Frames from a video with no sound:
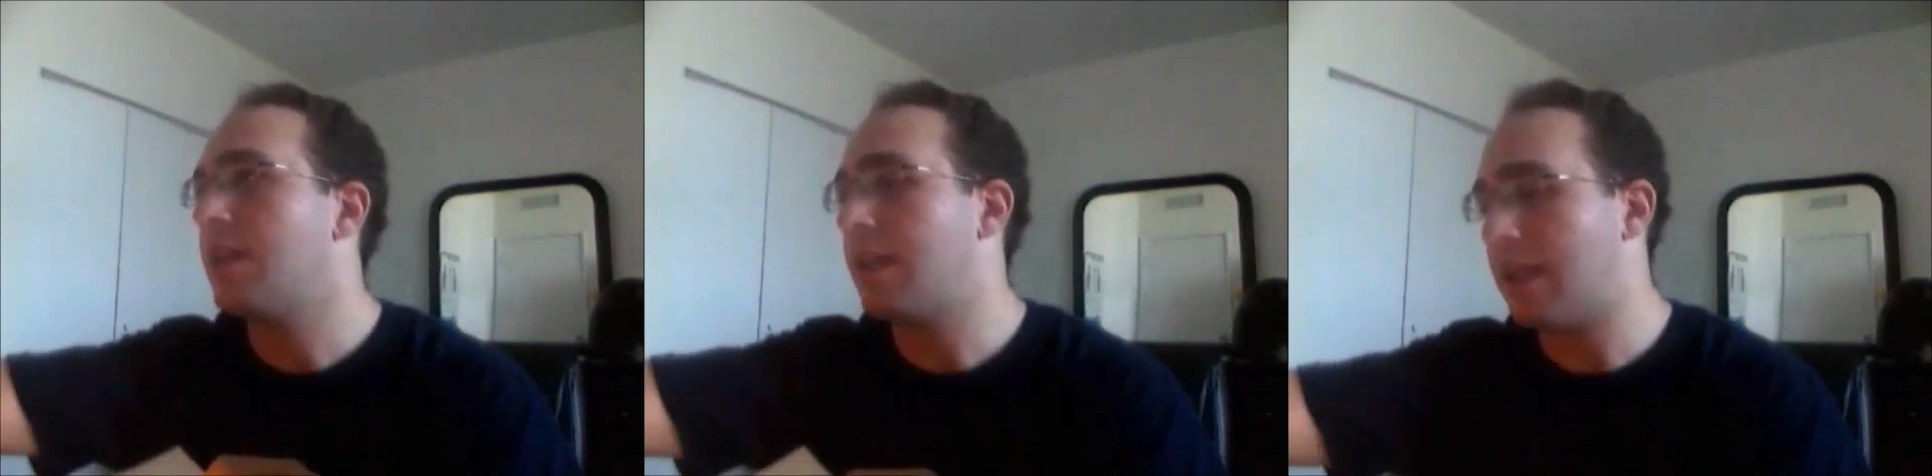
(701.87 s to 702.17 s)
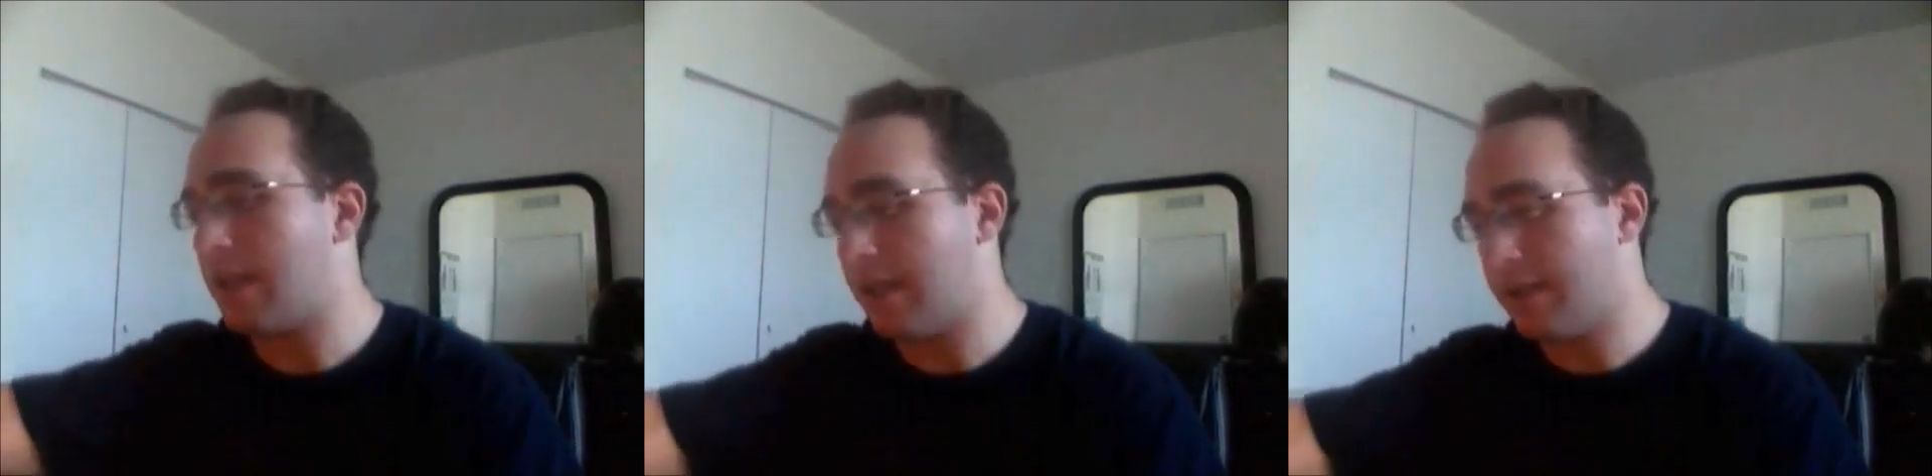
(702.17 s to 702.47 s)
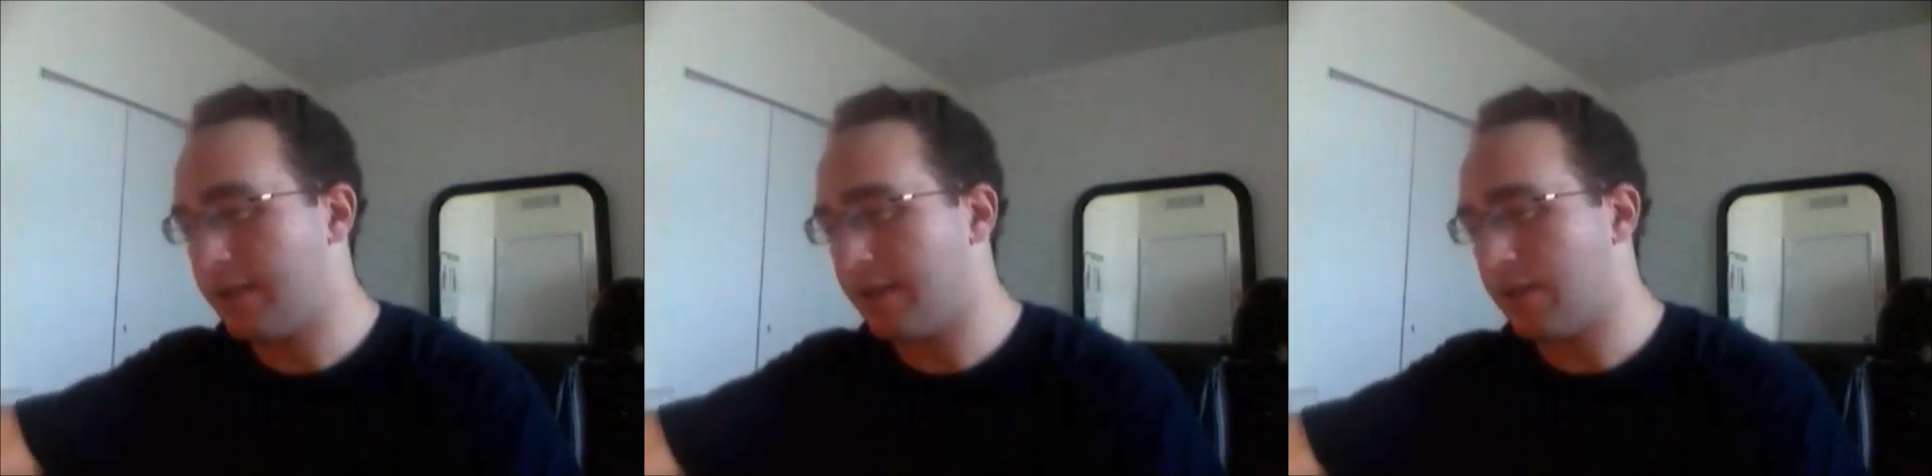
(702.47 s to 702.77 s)

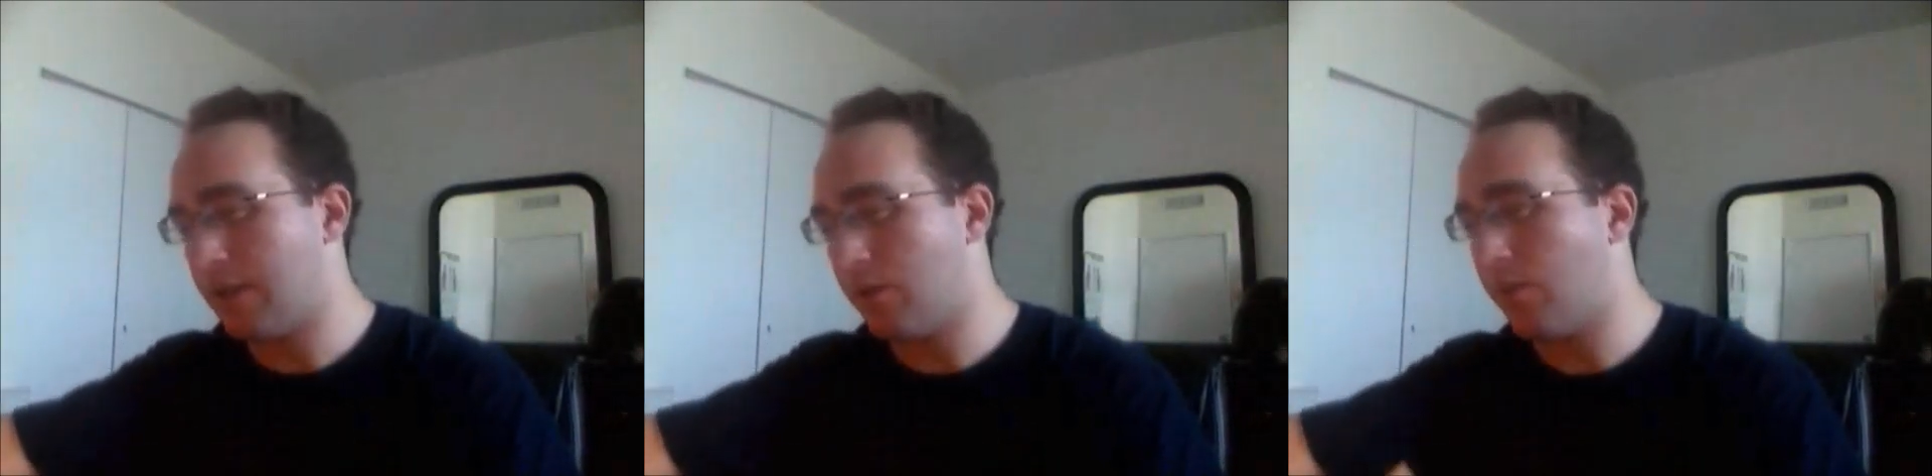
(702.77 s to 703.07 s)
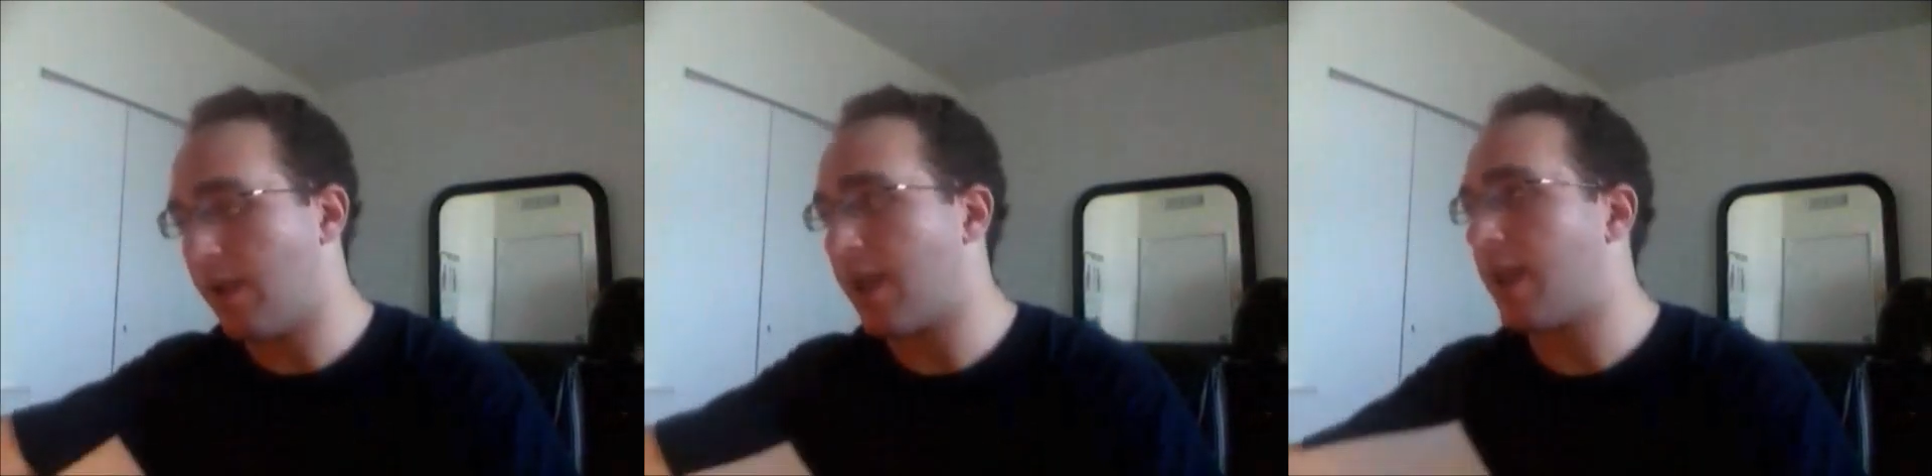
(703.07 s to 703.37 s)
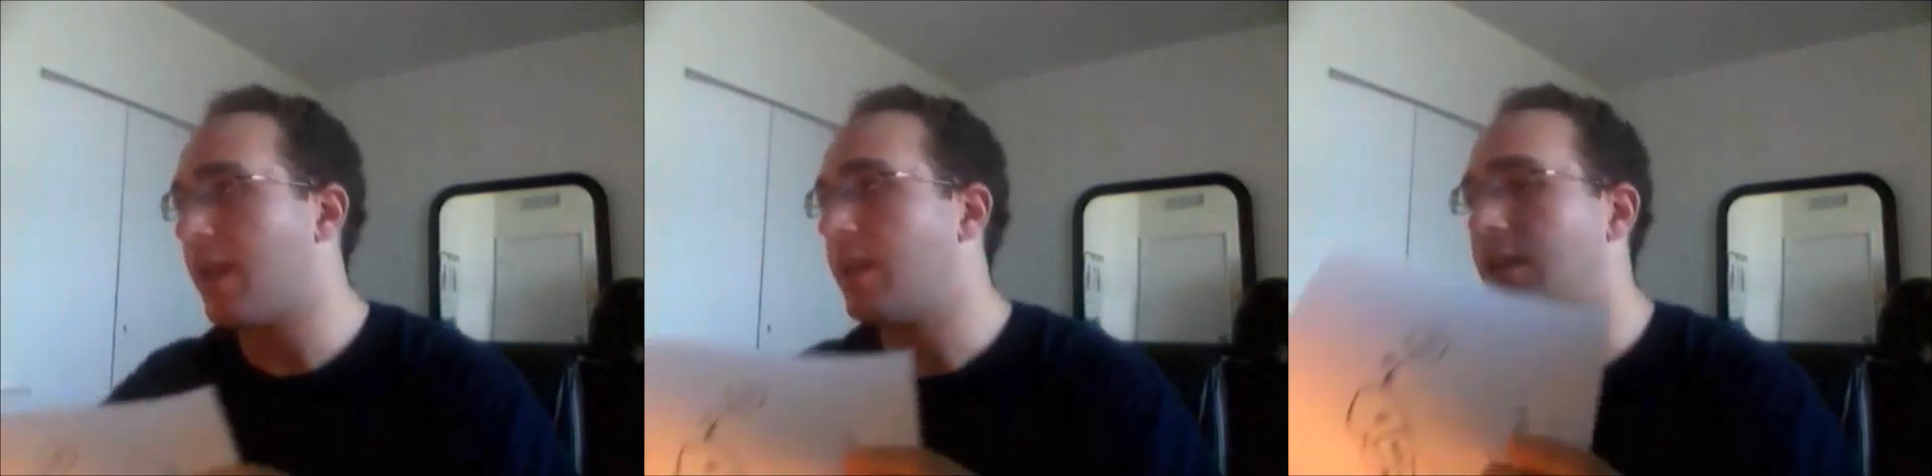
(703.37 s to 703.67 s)
is a way